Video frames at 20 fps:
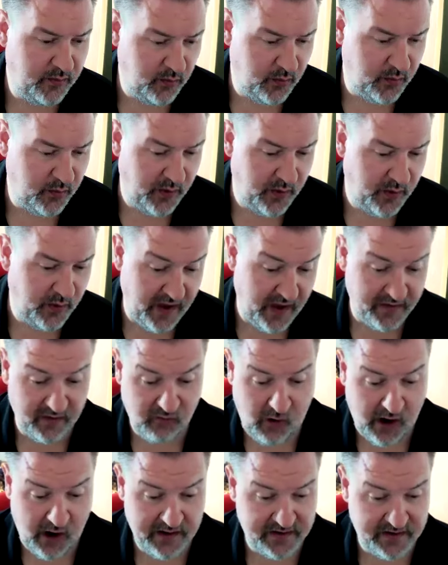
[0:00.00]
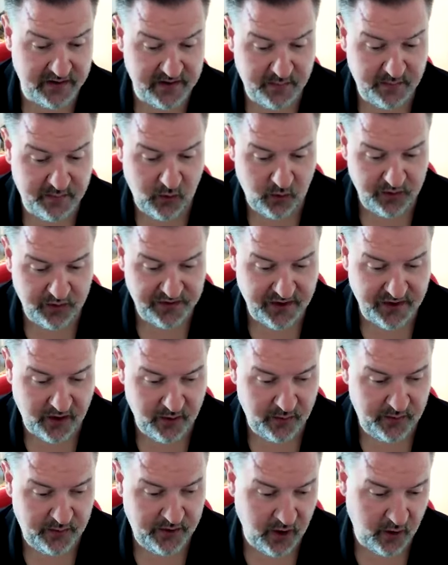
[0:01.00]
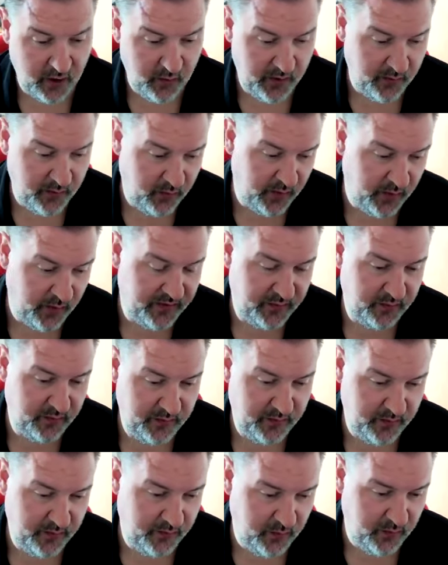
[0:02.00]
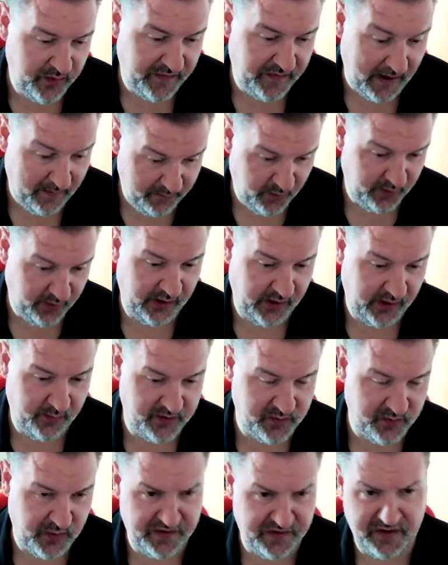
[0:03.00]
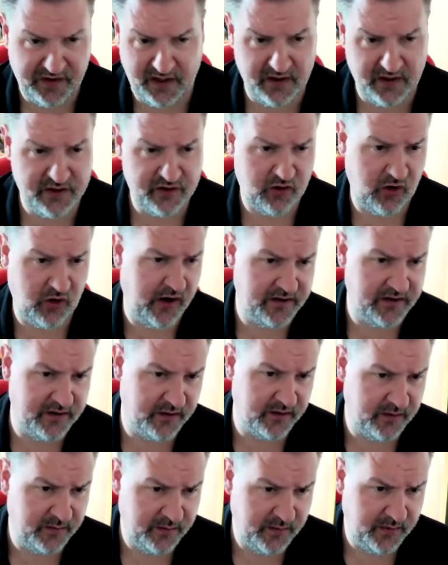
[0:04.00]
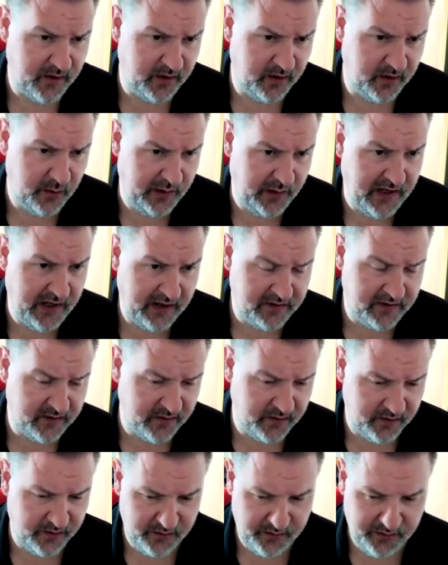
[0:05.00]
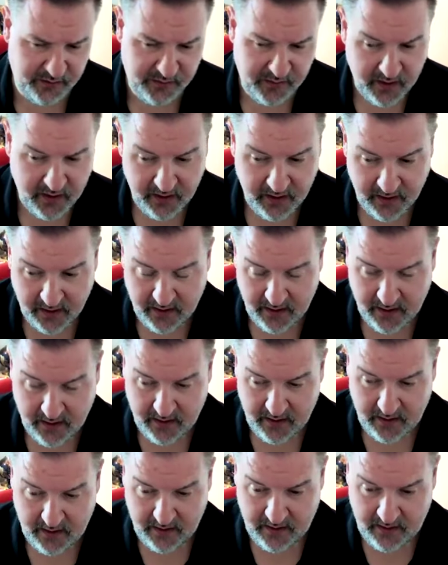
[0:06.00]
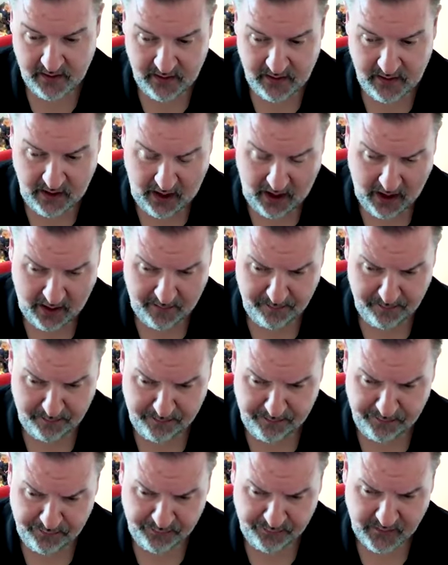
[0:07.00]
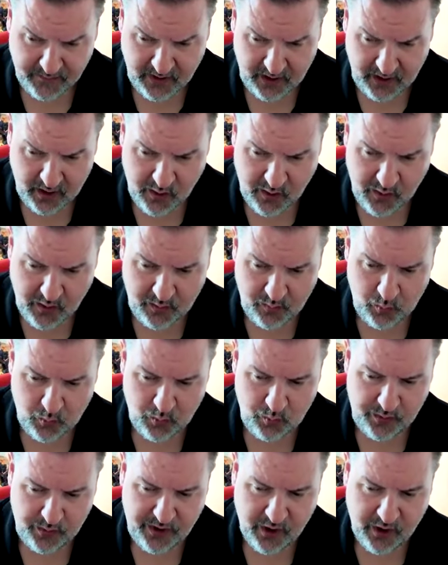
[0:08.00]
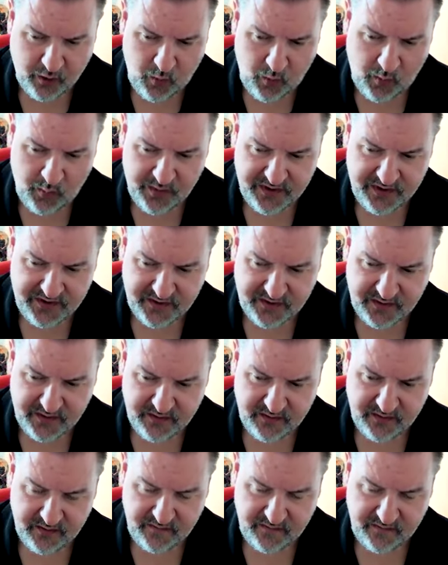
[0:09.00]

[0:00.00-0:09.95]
with other writers, but also, you know, with, with with that book, it was with an illustrator, you know, Louis Netter, who, um, you know, what was